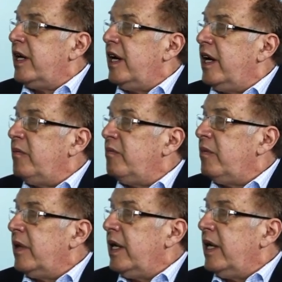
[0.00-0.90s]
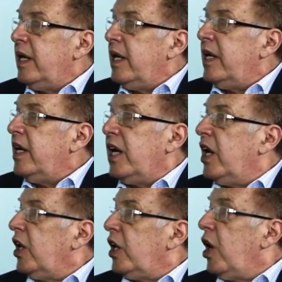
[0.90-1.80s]
Um,
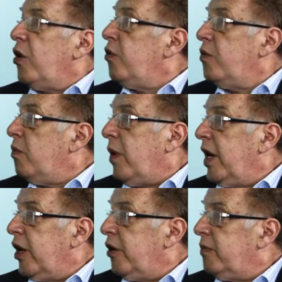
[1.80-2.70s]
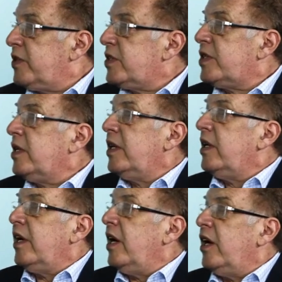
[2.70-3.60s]
low myopes
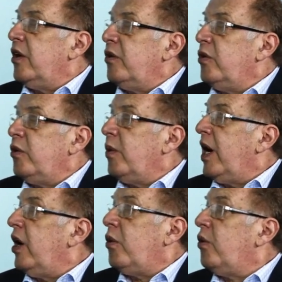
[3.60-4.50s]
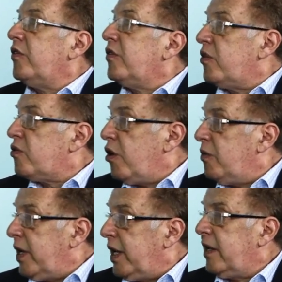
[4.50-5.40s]
uh, who are
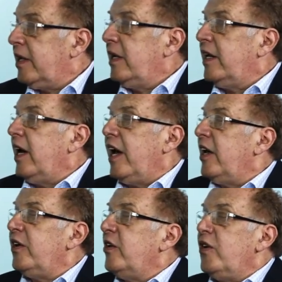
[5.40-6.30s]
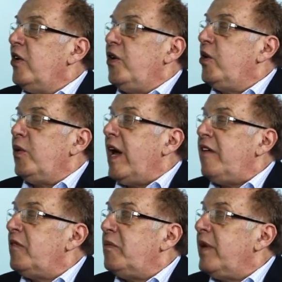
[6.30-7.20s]
orthotropic and who
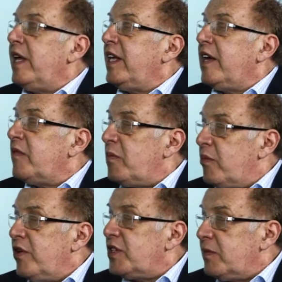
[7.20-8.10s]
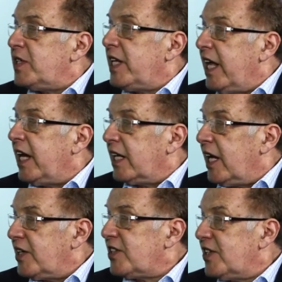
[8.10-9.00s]
haven't been given prisms in their
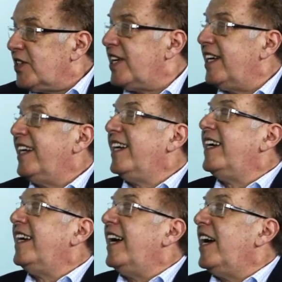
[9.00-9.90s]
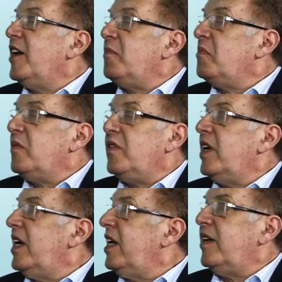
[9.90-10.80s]
glasses, um,
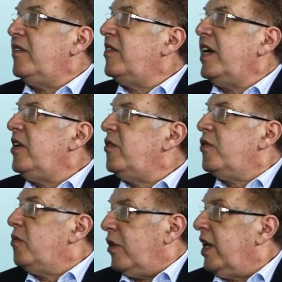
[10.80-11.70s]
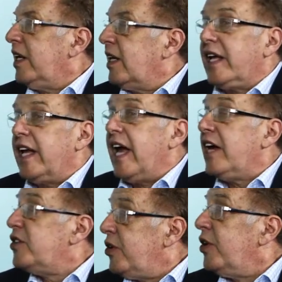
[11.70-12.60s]
they, they do brilliantly,
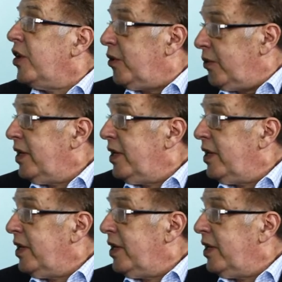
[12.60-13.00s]
as you know.